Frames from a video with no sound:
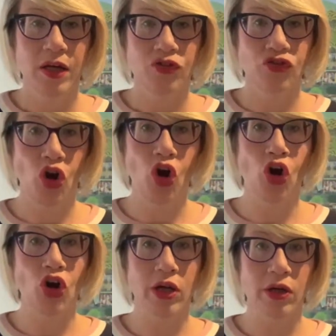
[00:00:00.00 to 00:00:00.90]

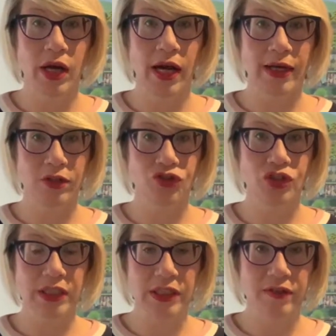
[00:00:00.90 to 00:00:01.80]
chalk and
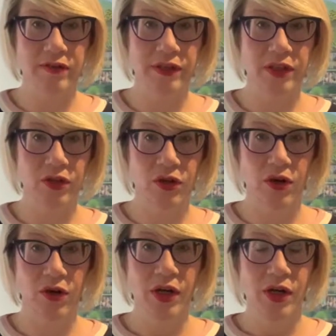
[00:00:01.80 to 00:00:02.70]
cheese,
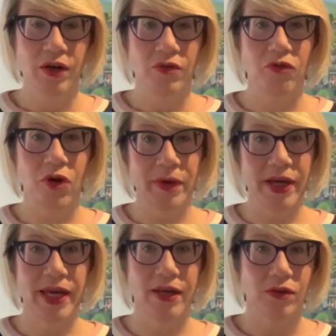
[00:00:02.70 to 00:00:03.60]
from
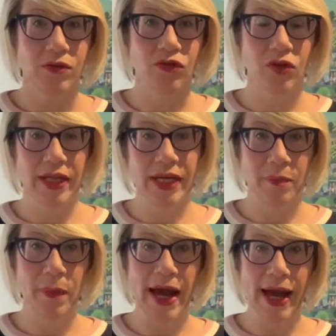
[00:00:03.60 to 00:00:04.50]
anal to laid
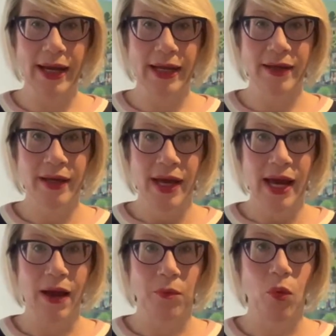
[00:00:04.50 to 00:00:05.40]
back.
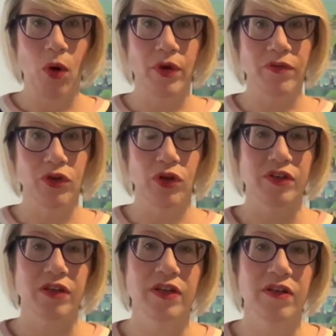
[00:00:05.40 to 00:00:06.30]
And what we've
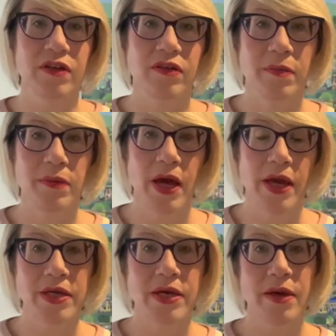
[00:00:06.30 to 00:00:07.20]
noticed is there's a
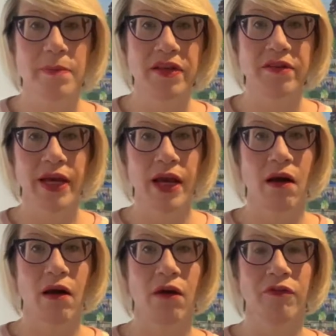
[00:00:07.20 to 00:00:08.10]
year missing
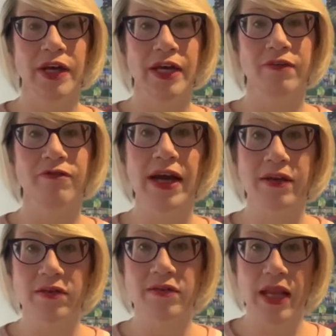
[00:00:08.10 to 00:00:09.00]
of his
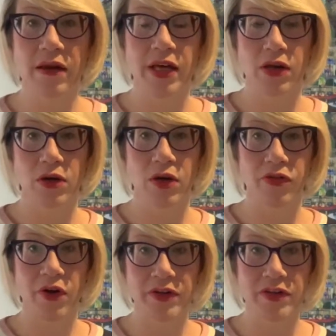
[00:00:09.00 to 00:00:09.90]
final salary local
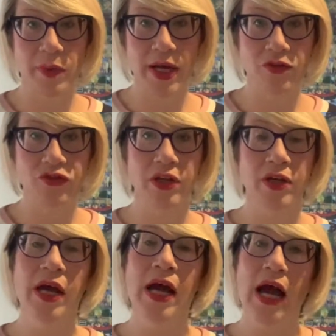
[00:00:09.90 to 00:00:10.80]
authority pension,
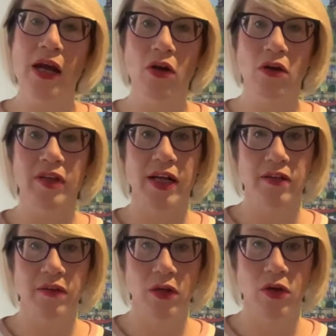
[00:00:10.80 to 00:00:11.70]
and
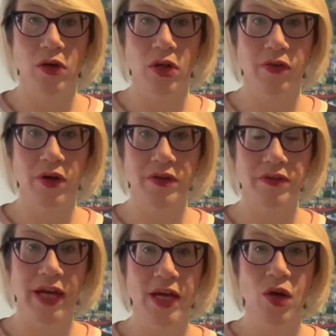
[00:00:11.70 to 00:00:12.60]
contacted the local
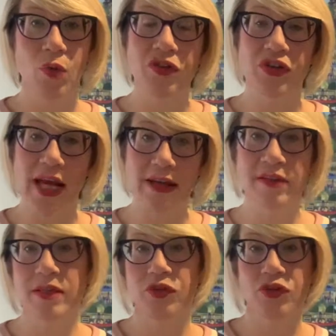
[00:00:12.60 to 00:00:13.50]
authority, which I'd asked
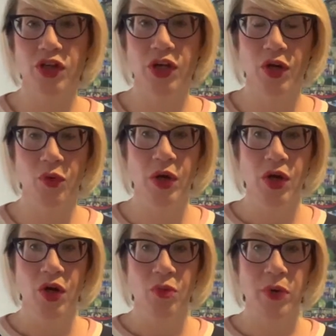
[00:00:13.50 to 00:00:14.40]
him to do,
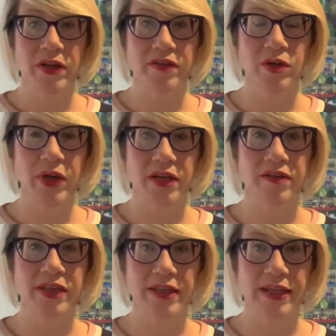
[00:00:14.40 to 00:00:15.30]
but until we had a
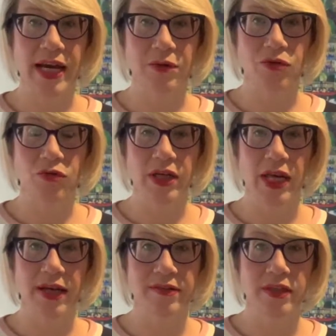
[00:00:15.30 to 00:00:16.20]
sit down, I'd
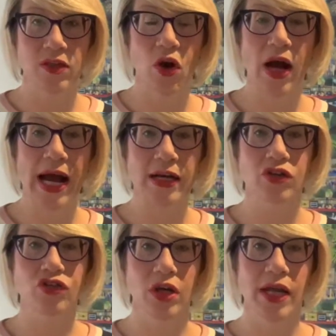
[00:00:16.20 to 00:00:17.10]
realised had not
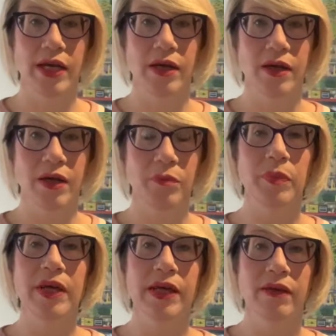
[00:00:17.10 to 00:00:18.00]
actually
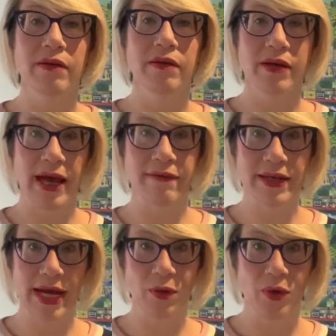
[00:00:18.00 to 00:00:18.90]
been carried
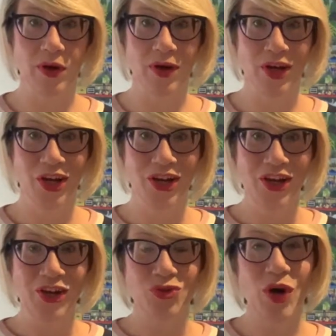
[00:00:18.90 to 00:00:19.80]
out.
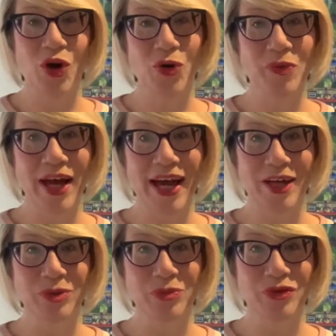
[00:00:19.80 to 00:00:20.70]
So I hope that
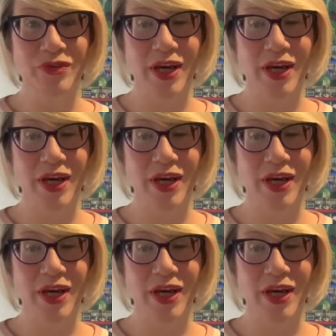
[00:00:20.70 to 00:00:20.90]
helps.